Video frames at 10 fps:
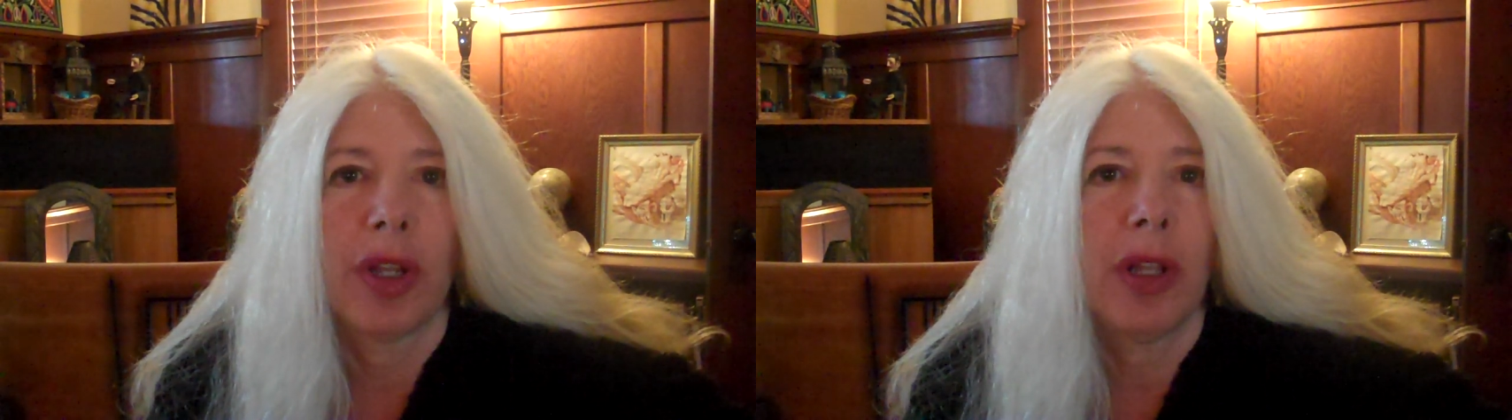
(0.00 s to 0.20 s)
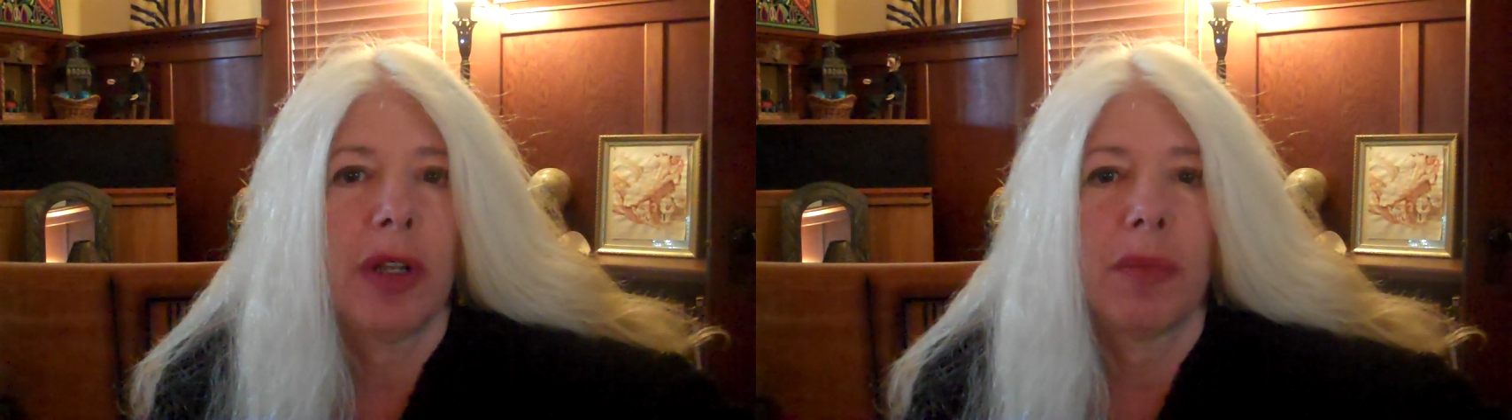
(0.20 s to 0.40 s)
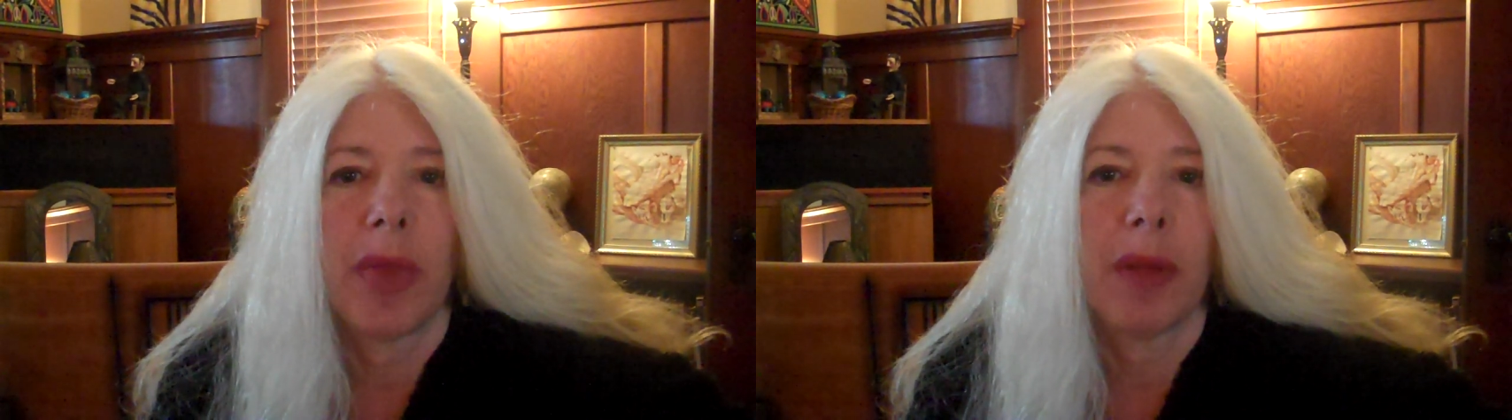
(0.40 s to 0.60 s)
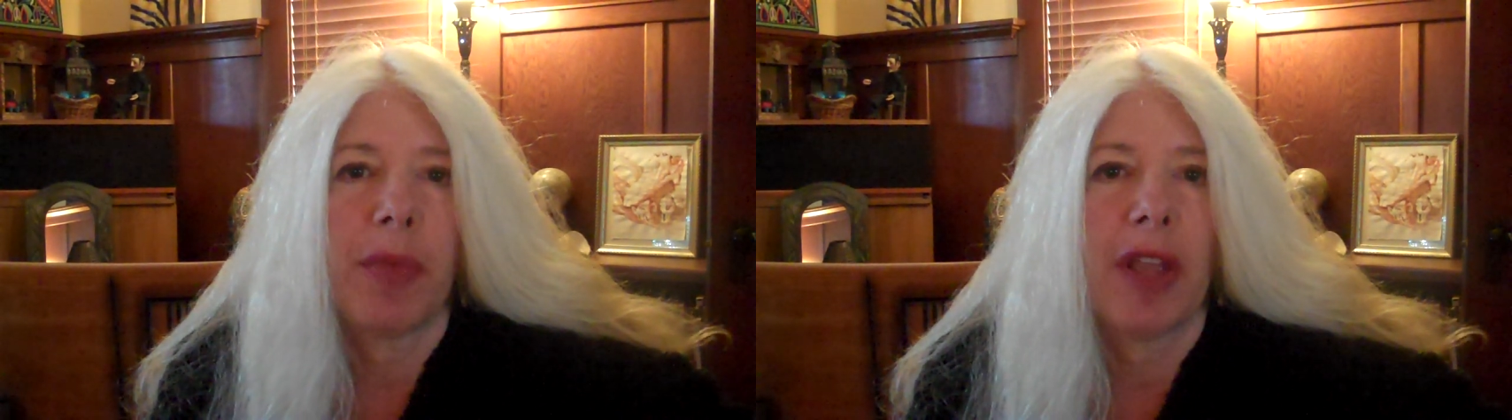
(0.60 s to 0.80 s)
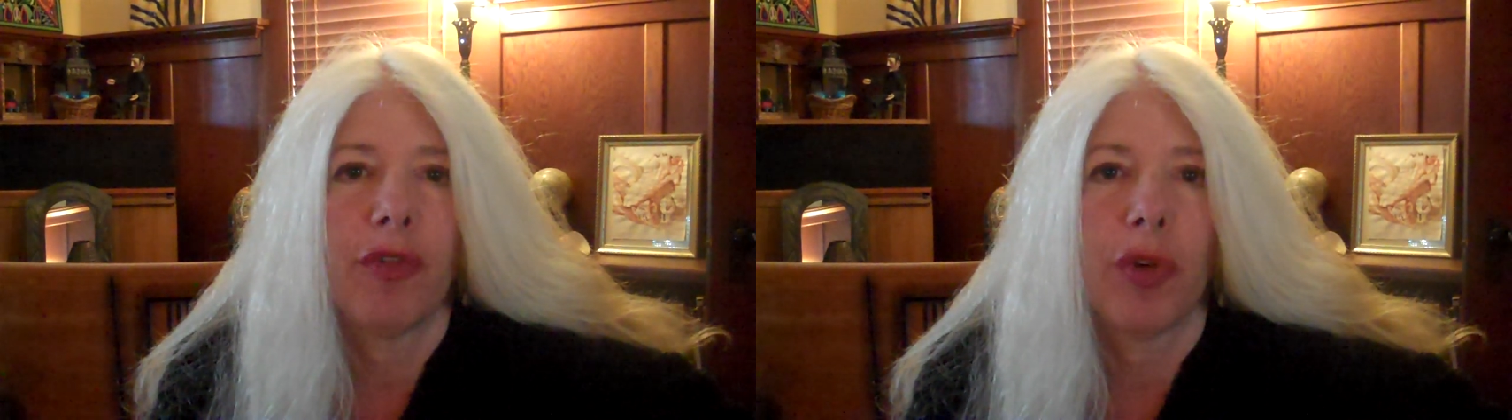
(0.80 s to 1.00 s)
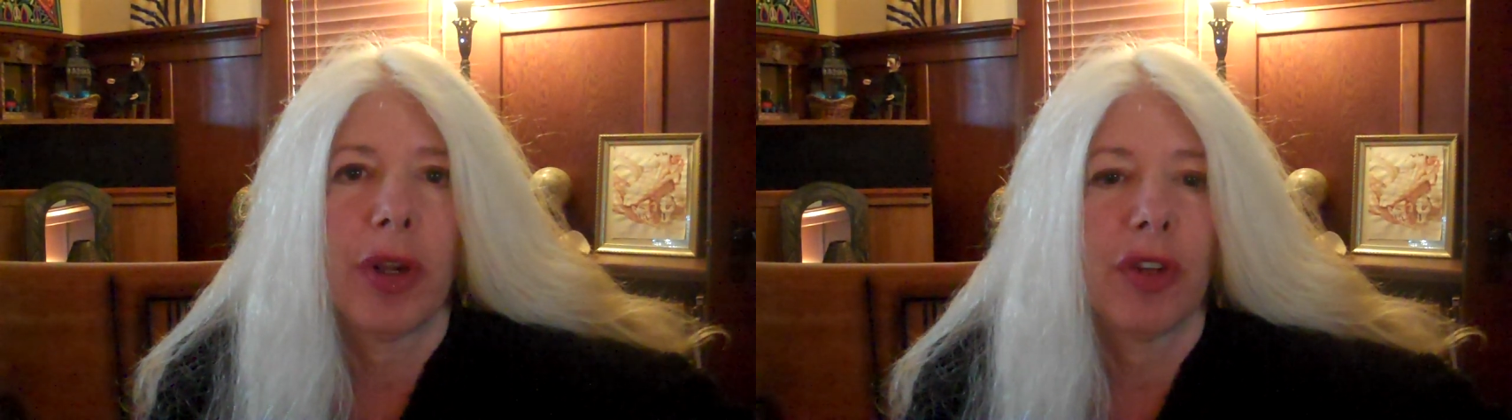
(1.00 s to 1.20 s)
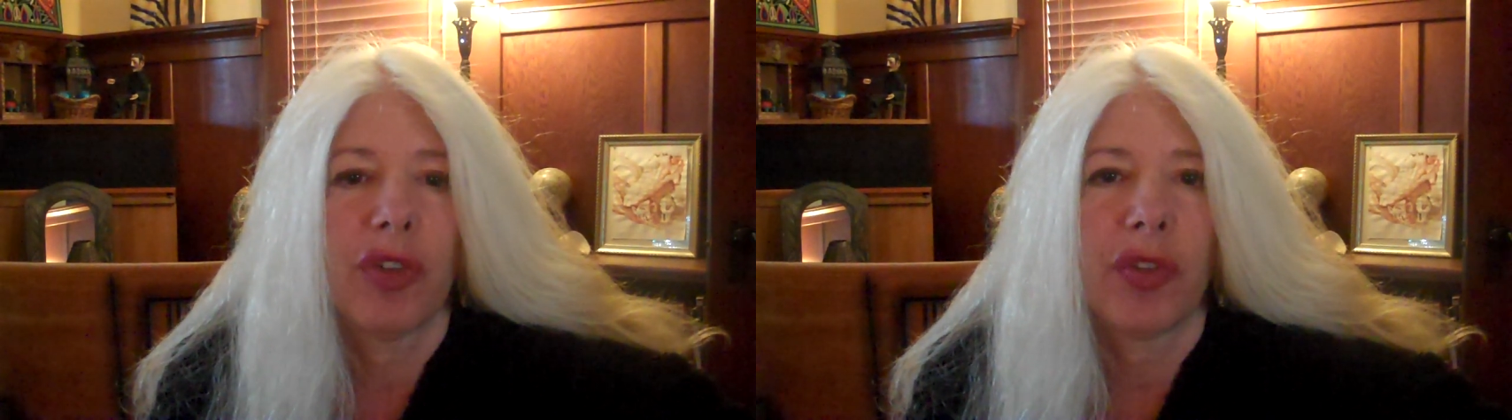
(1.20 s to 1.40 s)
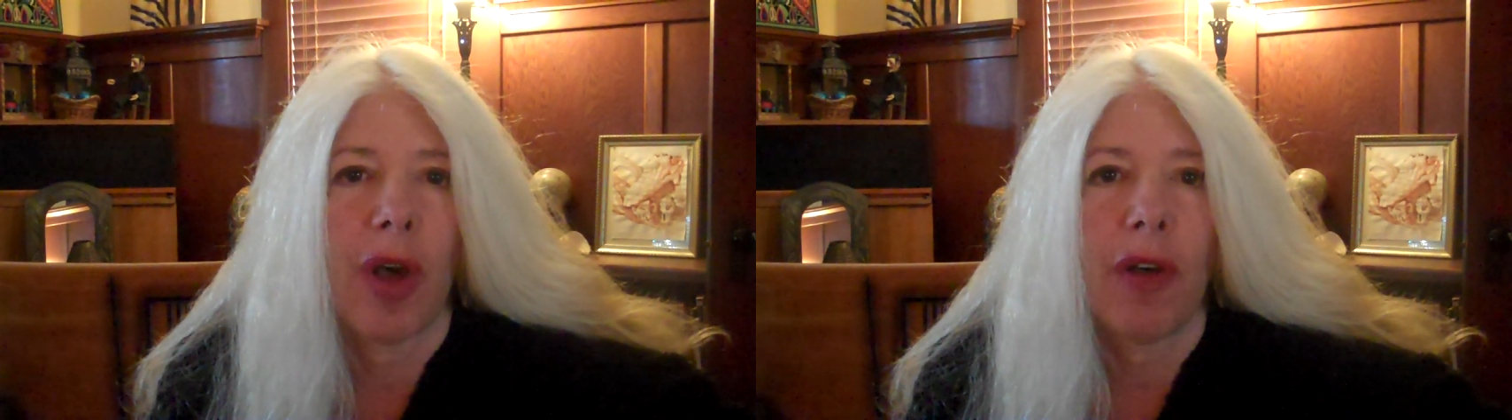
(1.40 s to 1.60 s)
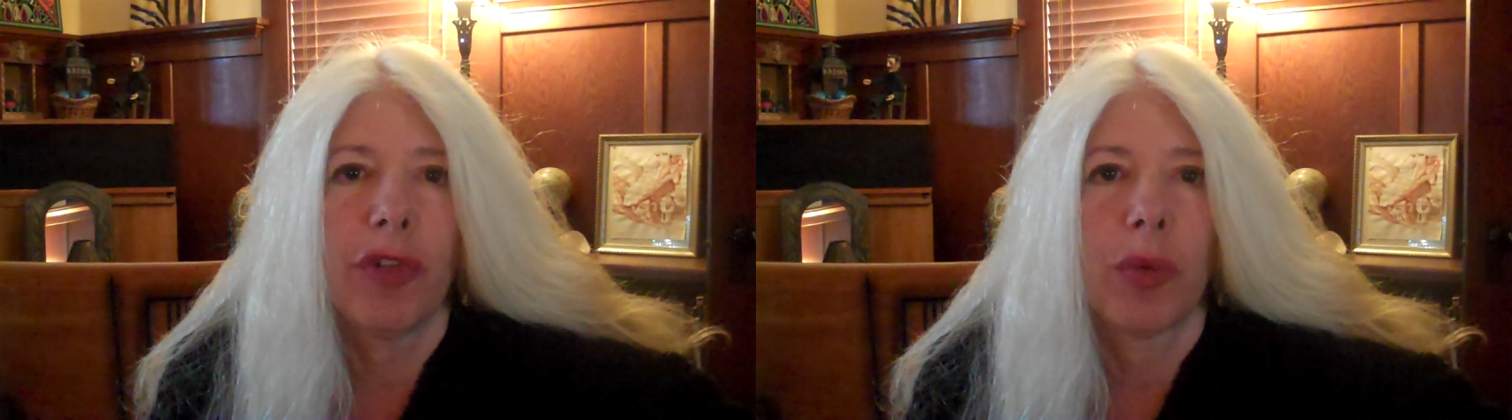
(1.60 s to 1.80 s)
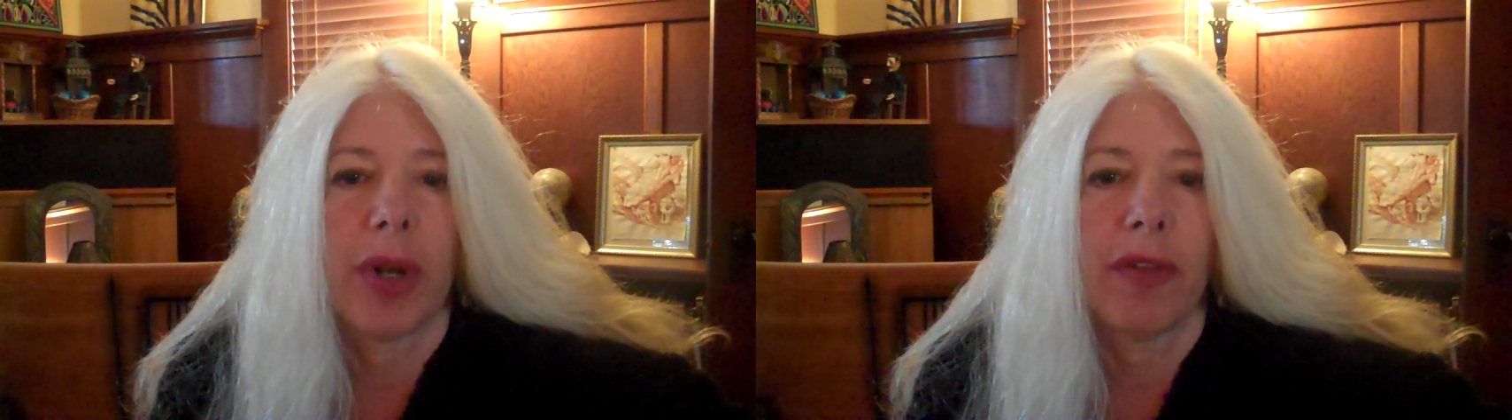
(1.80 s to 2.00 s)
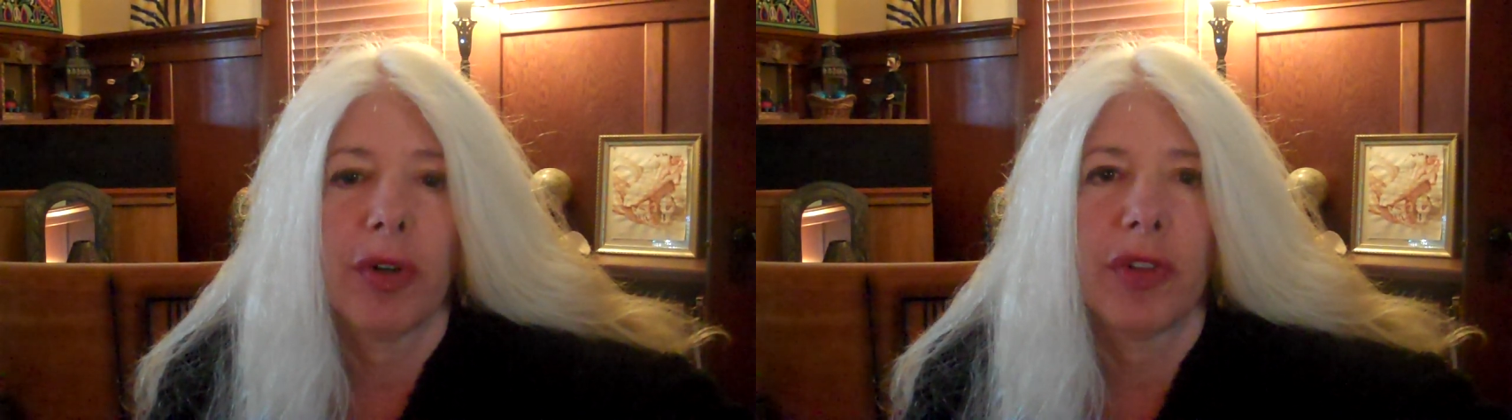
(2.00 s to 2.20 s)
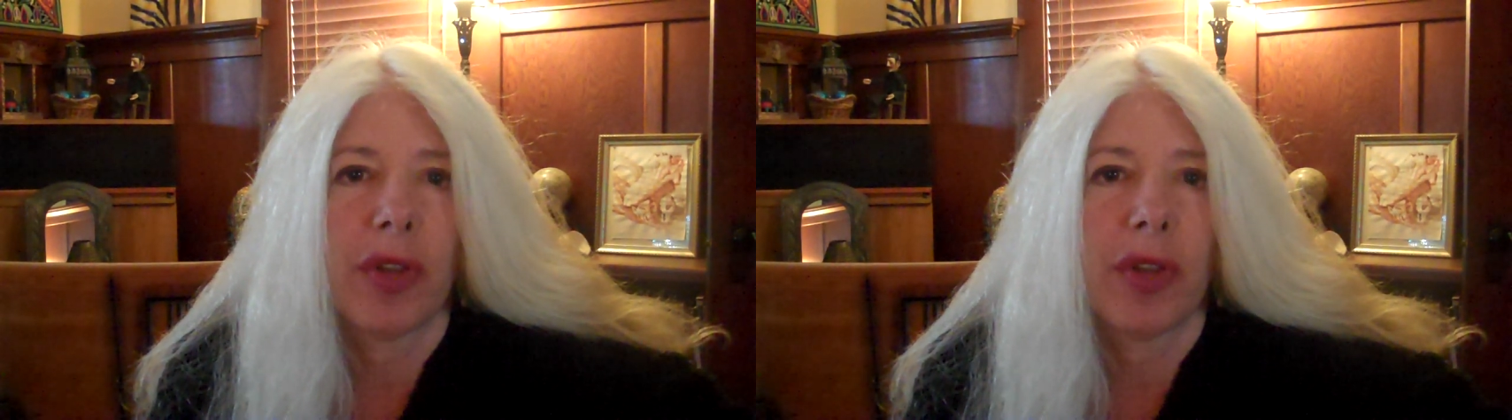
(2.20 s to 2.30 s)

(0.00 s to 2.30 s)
in and pay for it yourself or whatever,